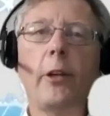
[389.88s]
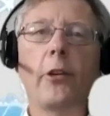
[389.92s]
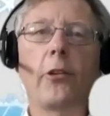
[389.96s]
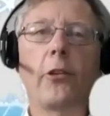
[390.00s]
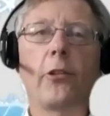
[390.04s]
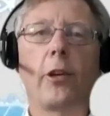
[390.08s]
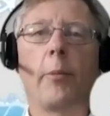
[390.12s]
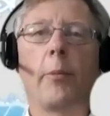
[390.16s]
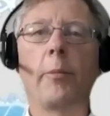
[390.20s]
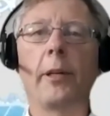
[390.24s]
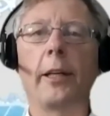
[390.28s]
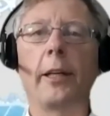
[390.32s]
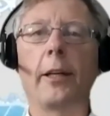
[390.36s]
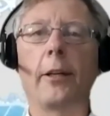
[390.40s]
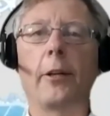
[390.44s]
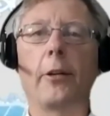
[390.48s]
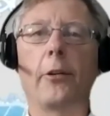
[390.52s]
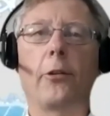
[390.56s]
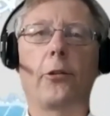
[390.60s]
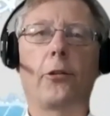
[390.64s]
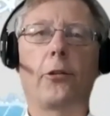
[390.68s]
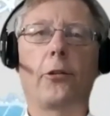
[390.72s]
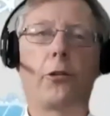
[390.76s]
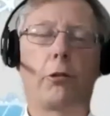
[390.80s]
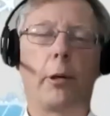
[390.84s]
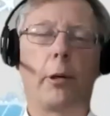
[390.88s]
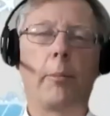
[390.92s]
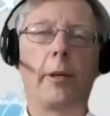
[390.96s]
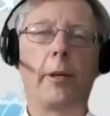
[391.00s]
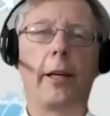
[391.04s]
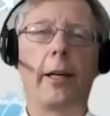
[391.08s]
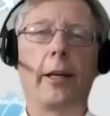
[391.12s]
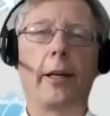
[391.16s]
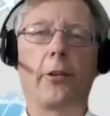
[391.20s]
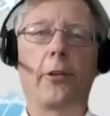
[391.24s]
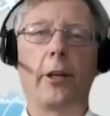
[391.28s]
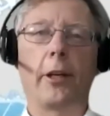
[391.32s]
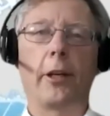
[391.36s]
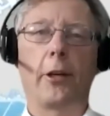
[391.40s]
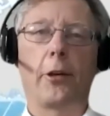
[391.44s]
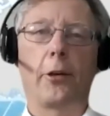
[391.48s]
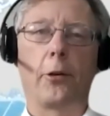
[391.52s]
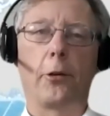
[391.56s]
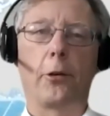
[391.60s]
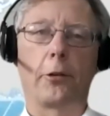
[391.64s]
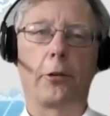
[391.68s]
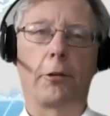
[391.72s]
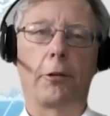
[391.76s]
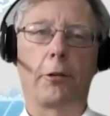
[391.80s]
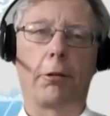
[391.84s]
some little shrimp-like thing
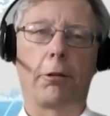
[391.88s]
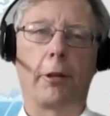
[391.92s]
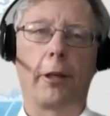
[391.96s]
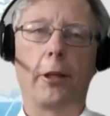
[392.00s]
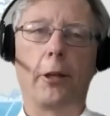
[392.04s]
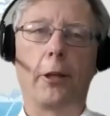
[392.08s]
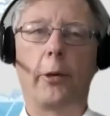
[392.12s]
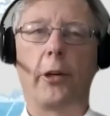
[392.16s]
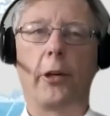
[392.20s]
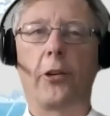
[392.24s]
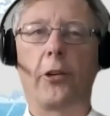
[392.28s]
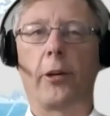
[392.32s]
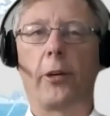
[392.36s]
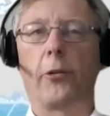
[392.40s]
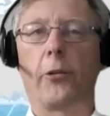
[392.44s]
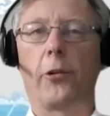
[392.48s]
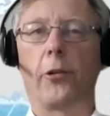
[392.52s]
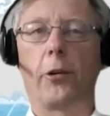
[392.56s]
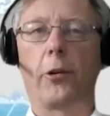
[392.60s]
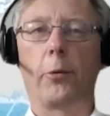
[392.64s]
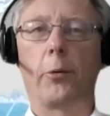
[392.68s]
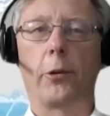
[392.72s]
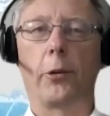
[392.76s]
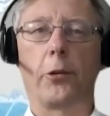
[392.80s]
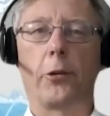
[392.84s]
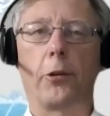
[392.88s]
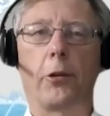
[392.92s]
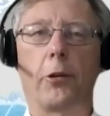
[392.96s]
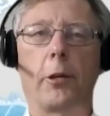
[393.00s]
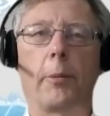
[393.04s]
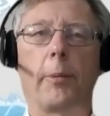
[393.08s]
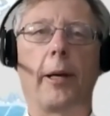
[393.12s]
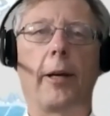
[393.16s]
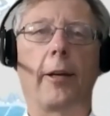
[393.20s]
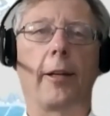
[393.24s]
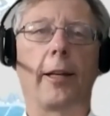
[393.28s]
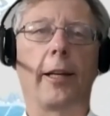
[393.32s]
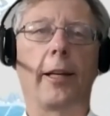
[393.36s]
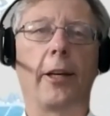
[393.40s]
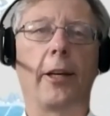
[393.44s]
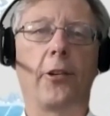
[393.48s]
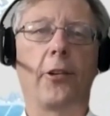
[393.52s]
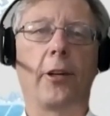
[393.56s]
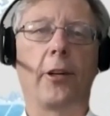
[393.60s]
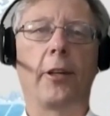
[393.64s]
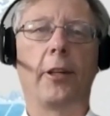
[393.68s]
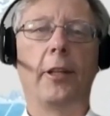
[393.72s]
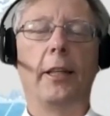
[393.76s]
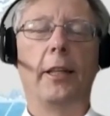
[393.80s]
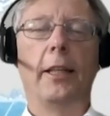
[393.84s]
called krill, which I'm sure we'll talk about
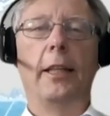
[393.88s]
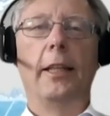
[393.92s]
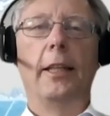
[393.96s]
later.